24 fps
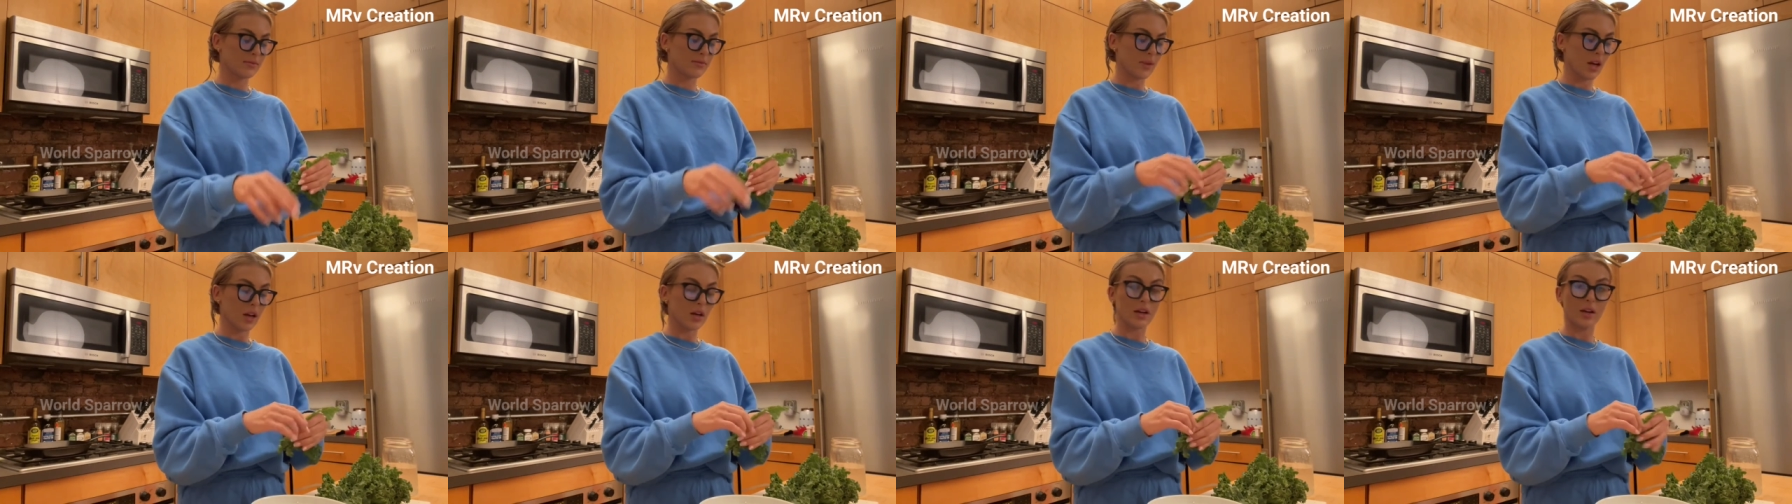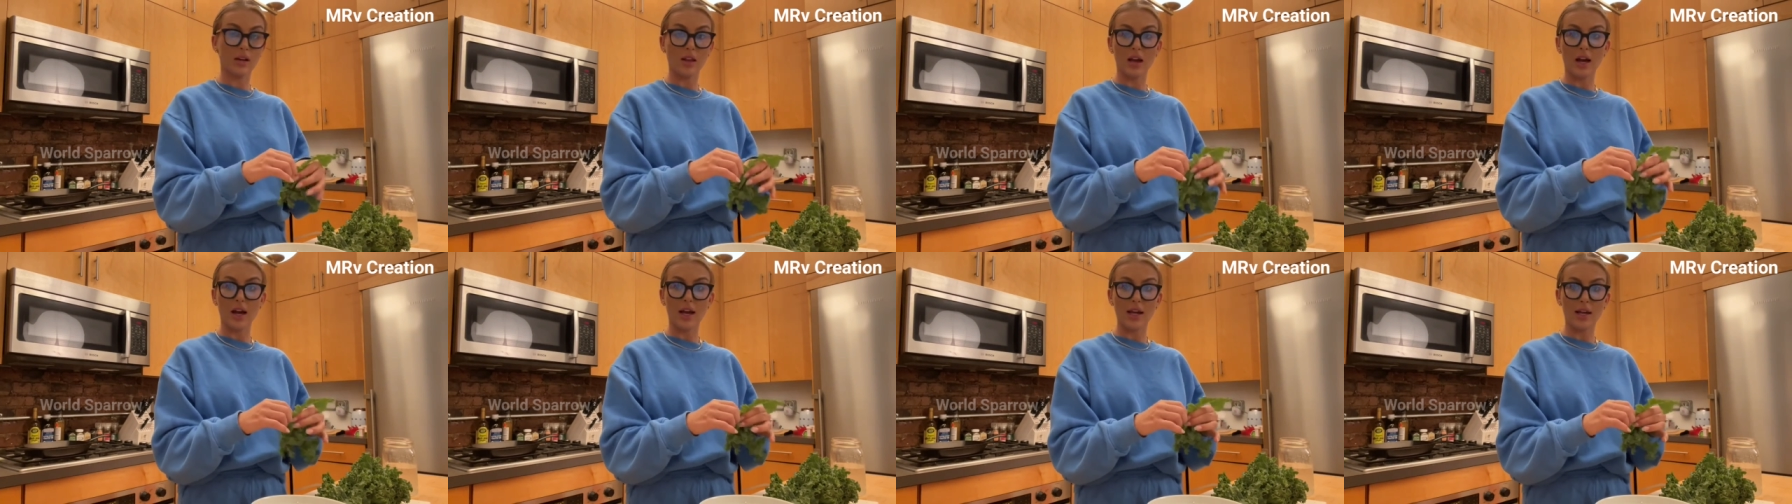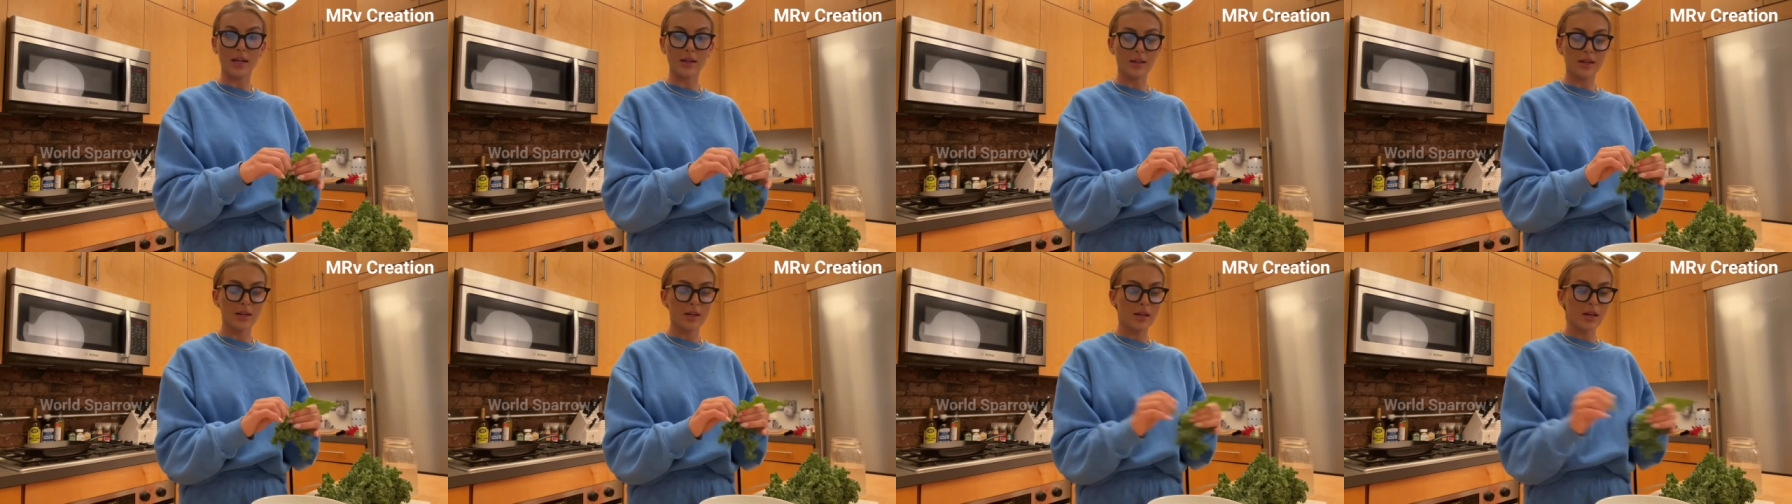not gonna lie.
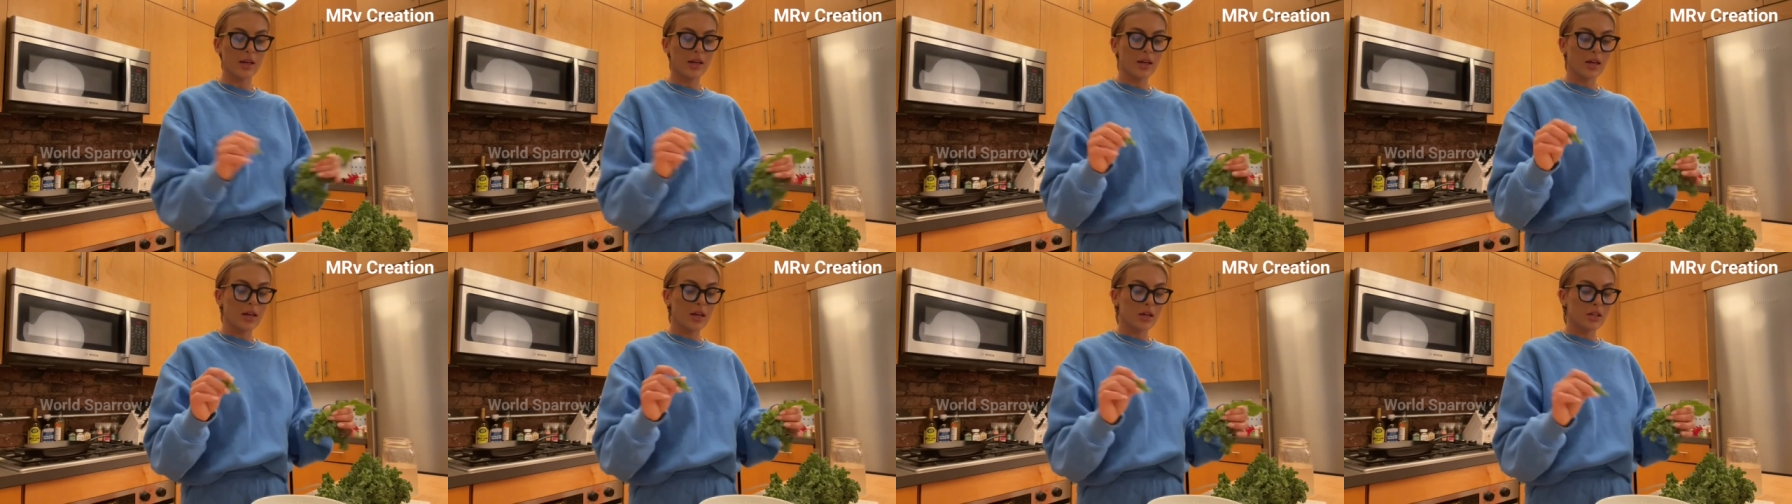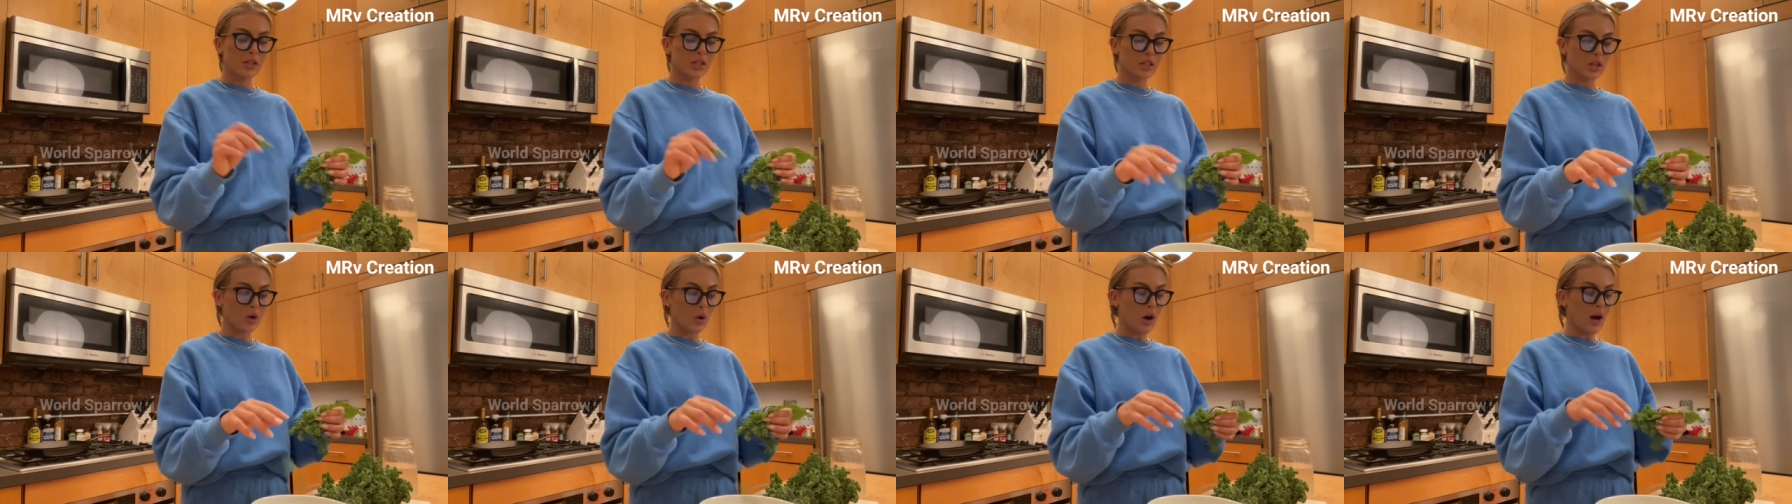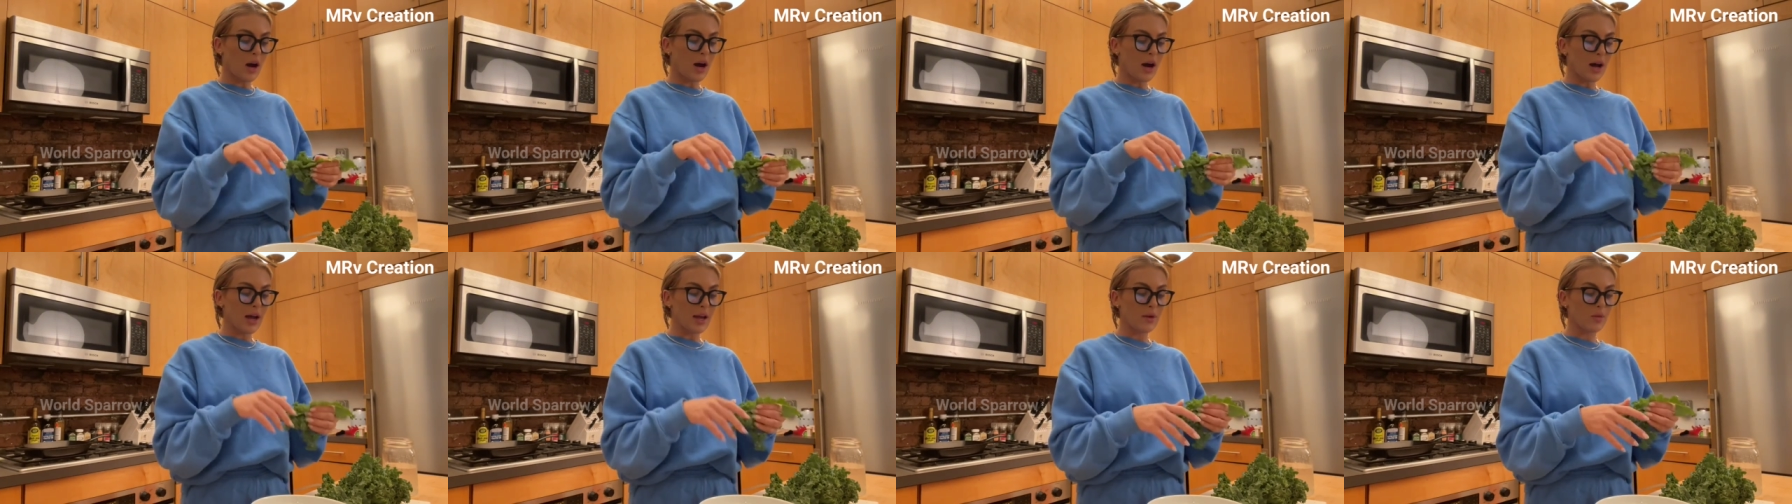So
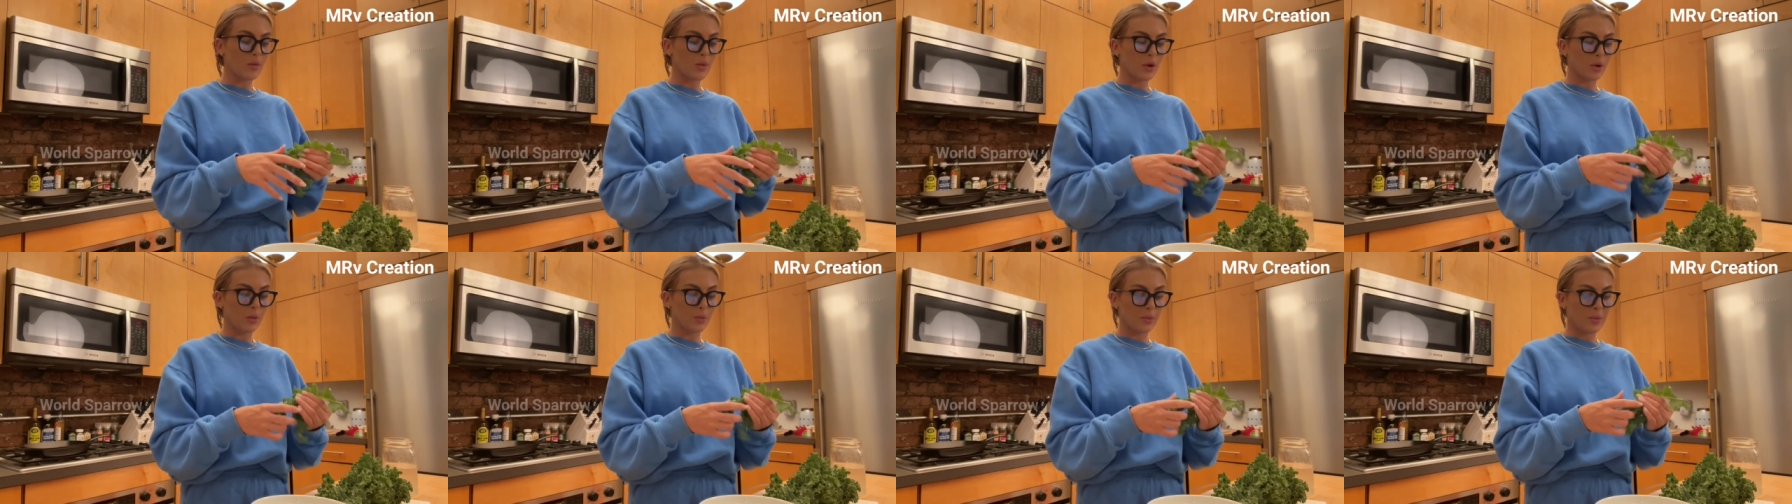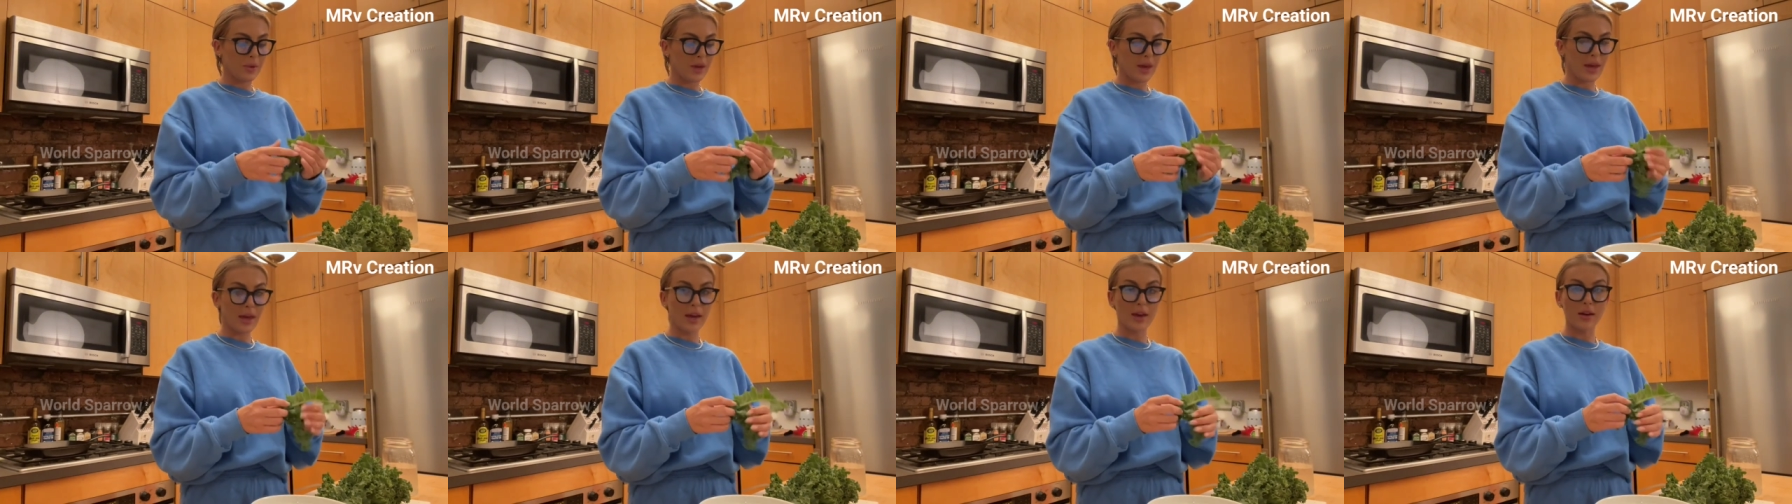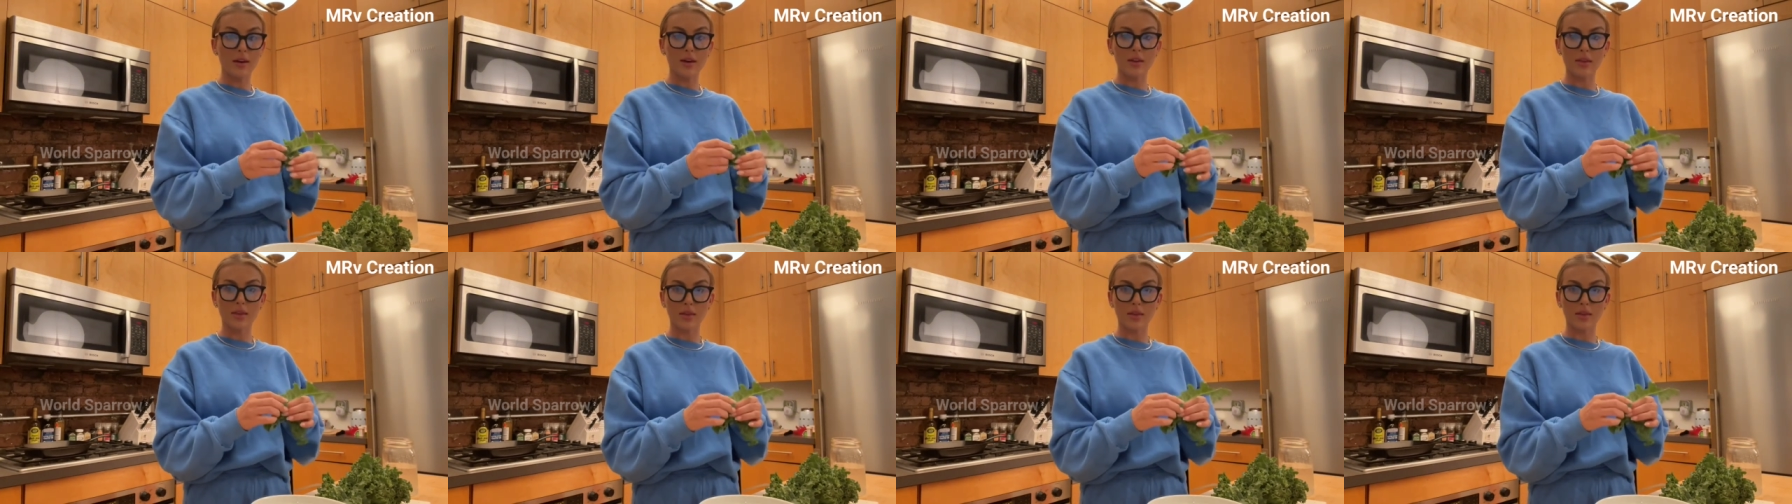I will pick